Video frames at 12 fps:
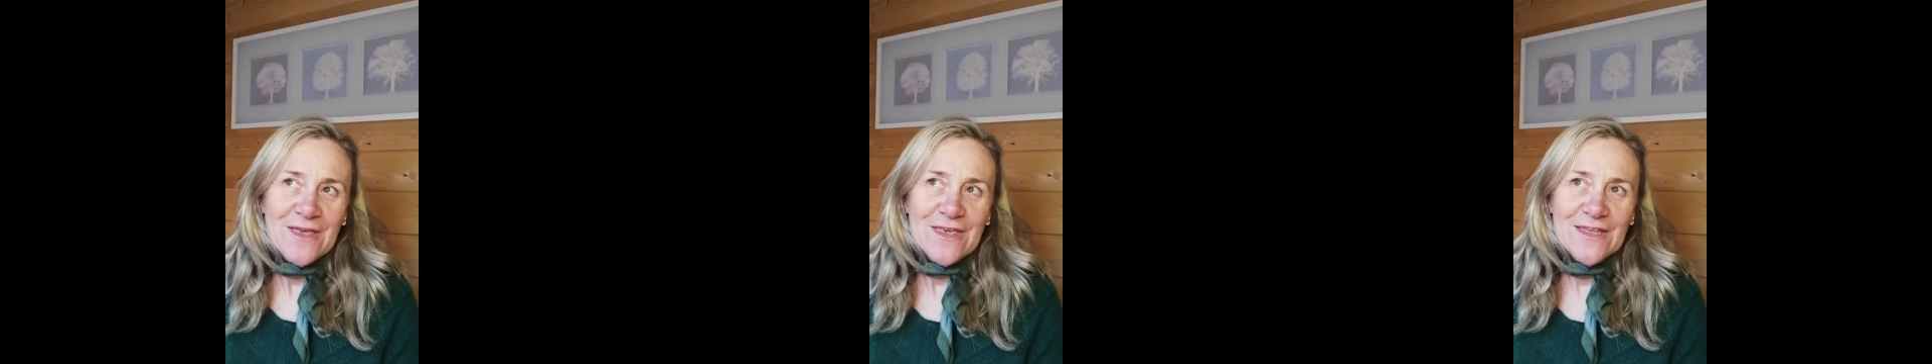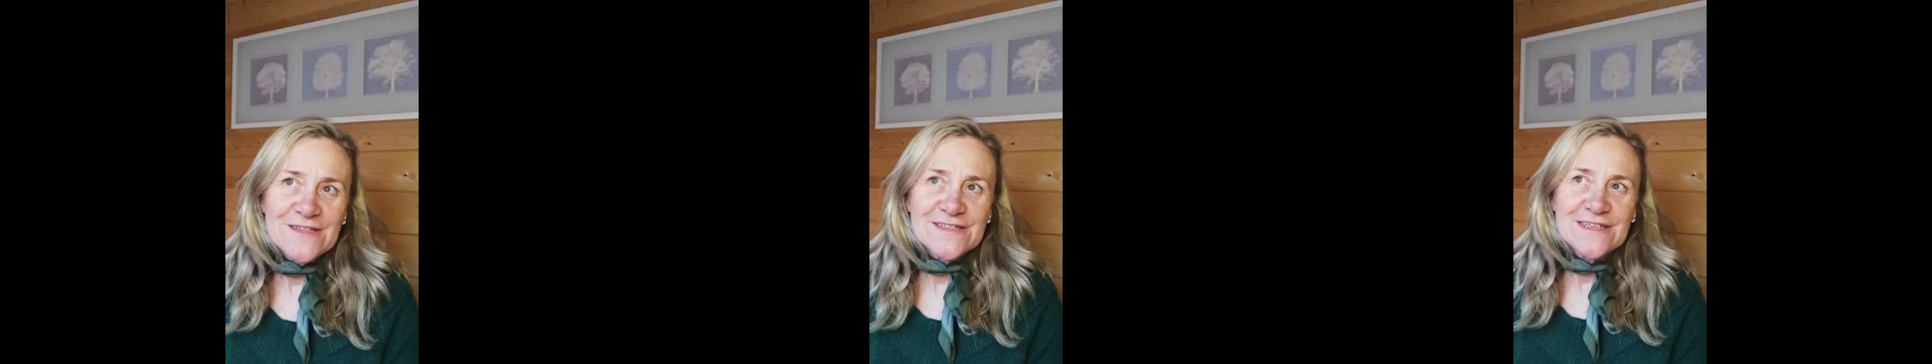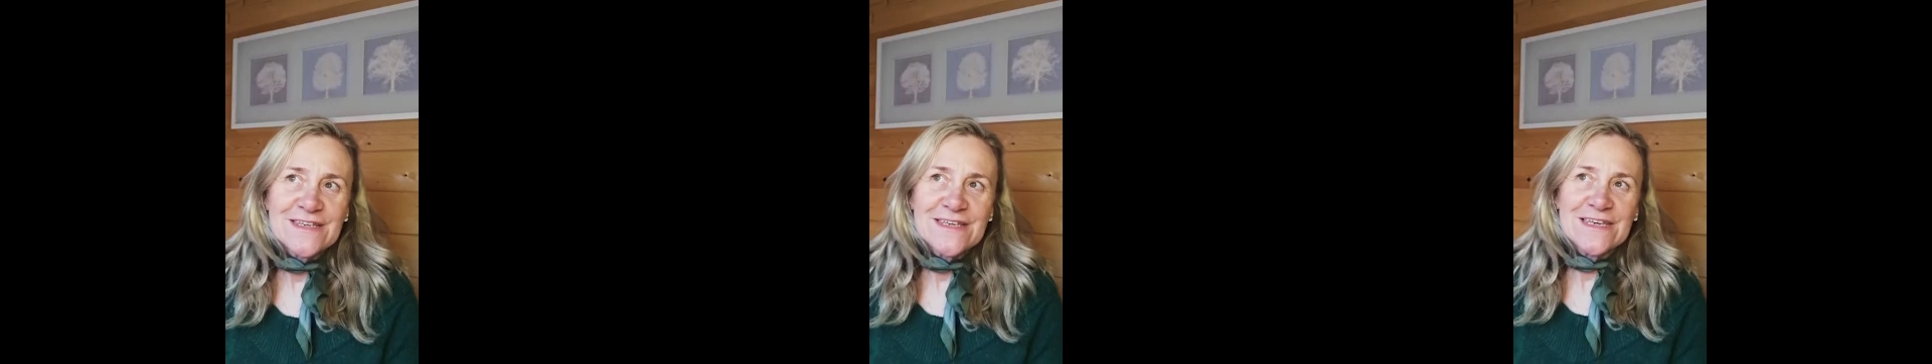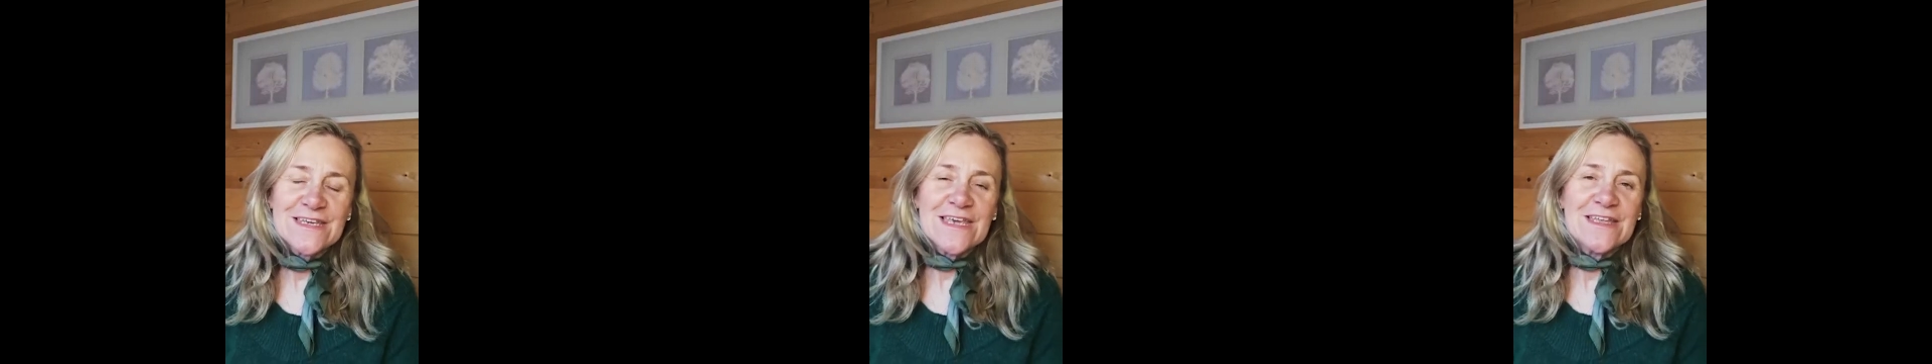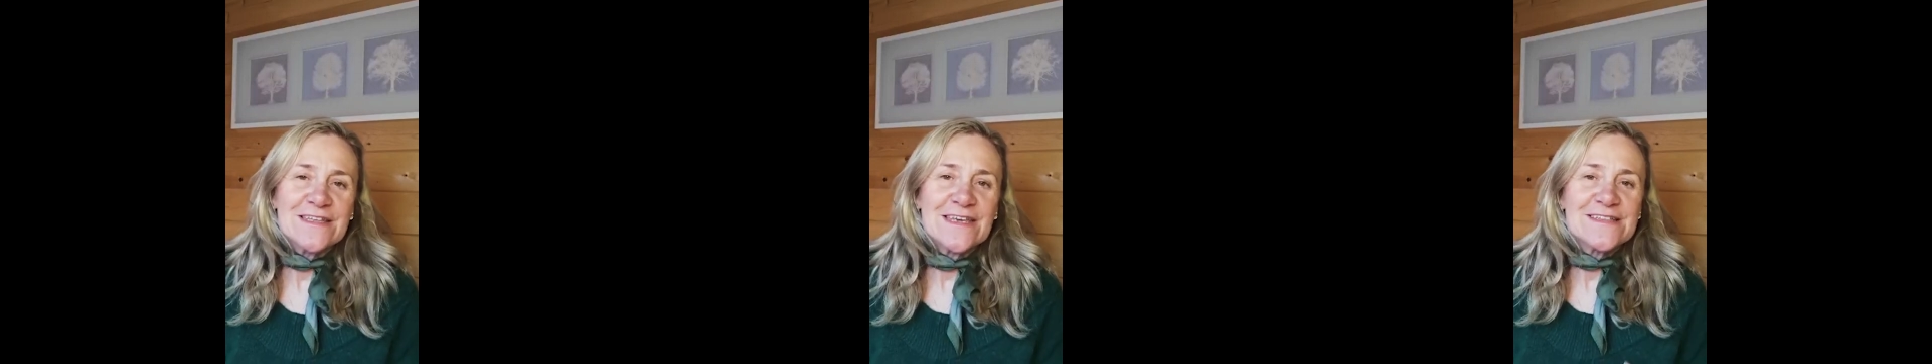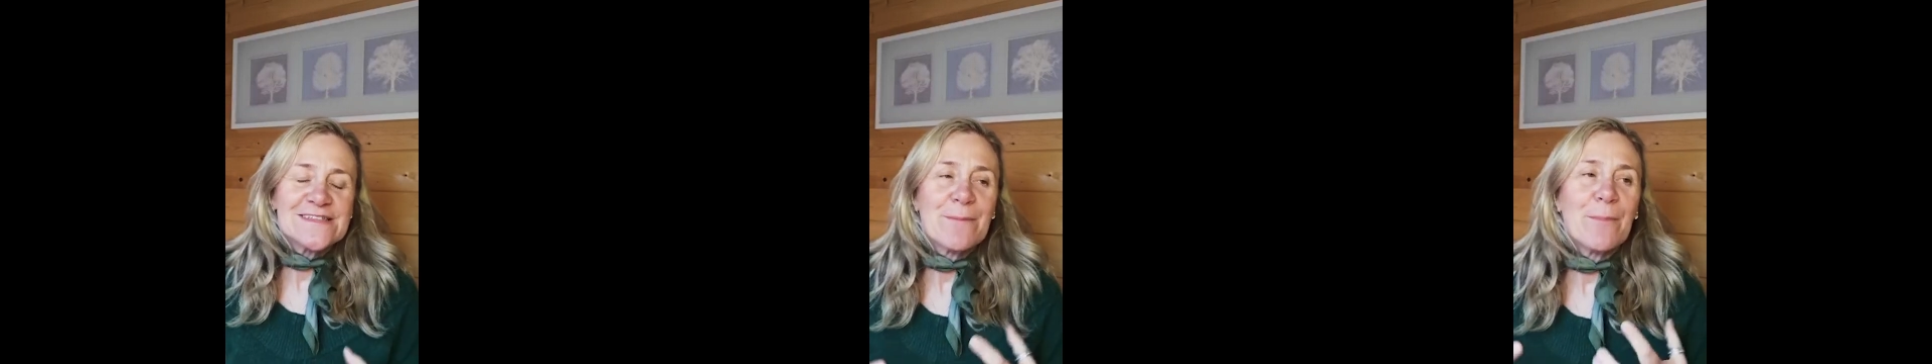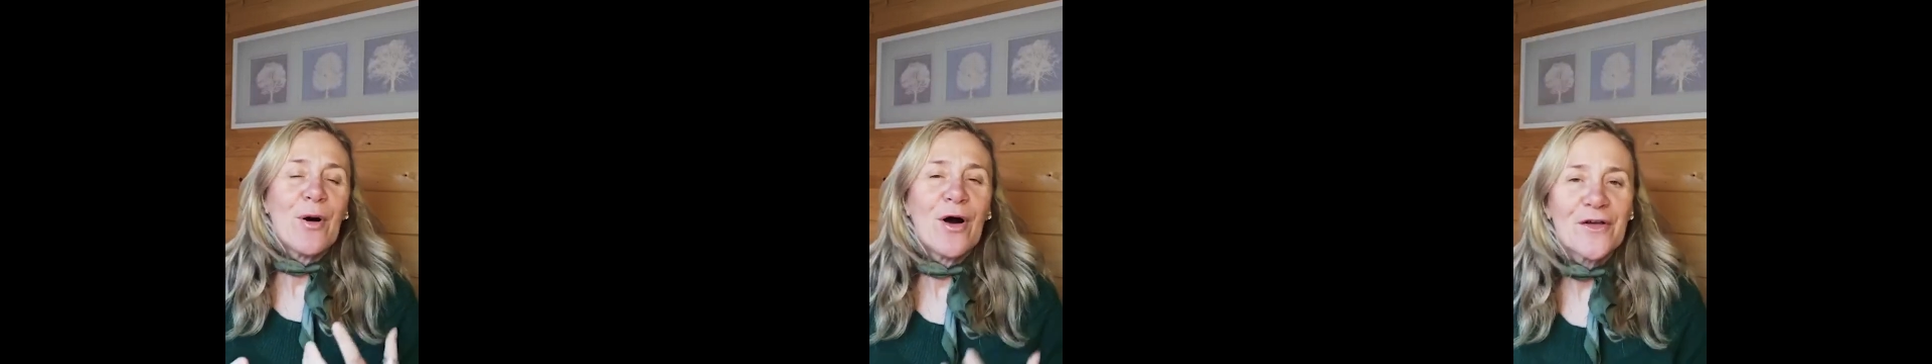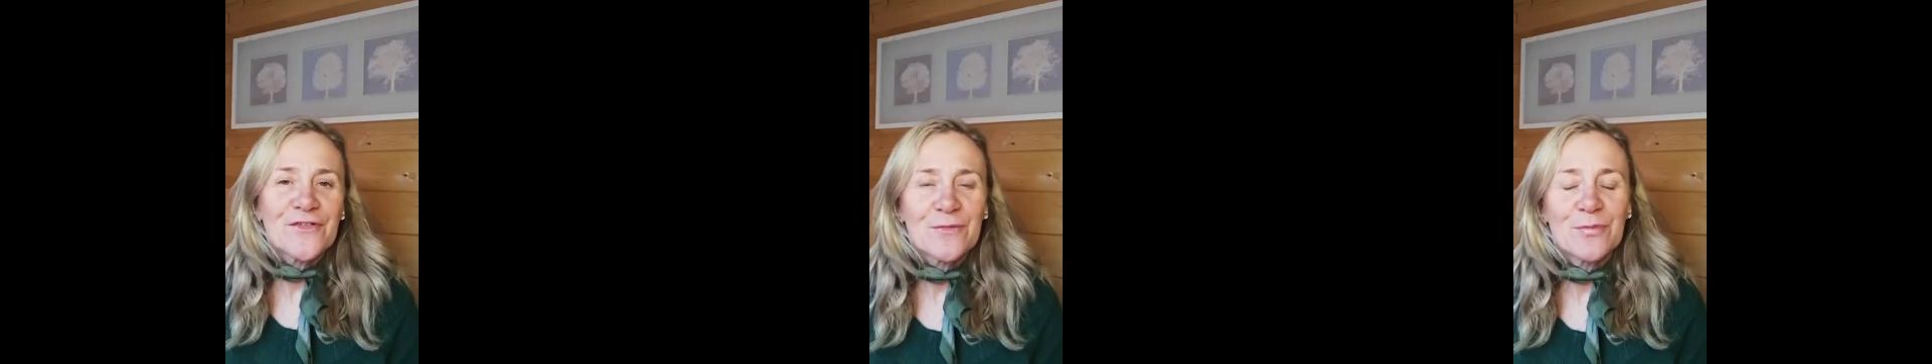it's It's
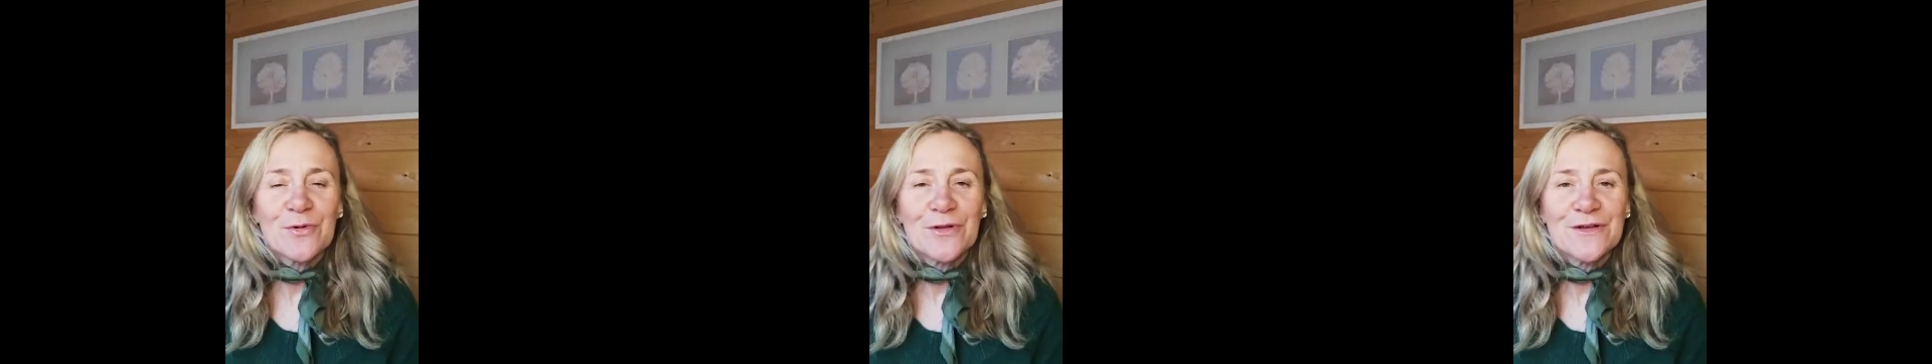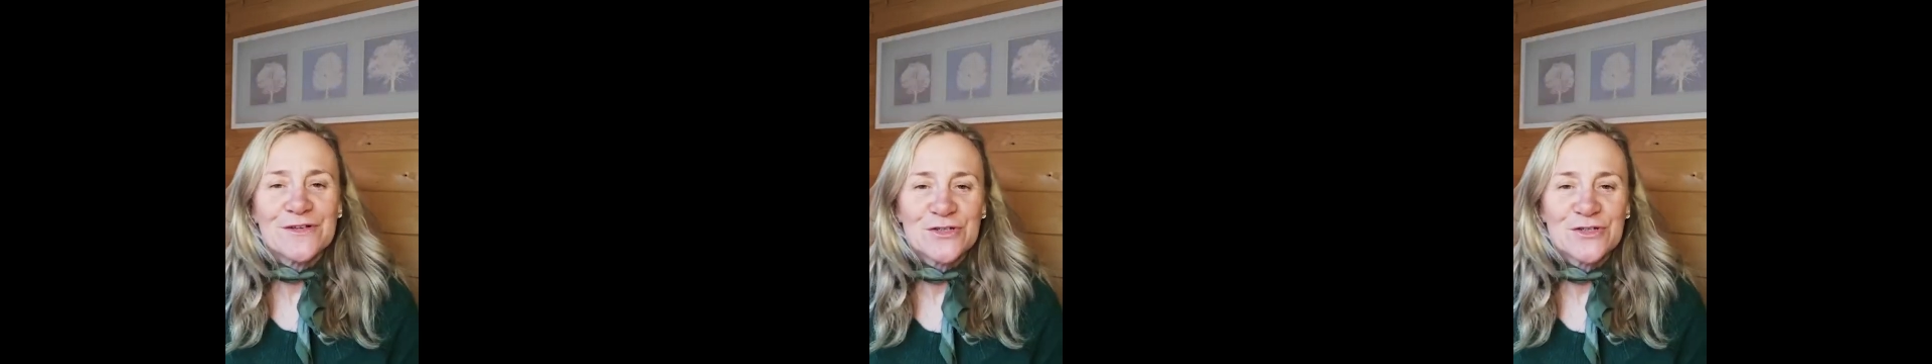impossible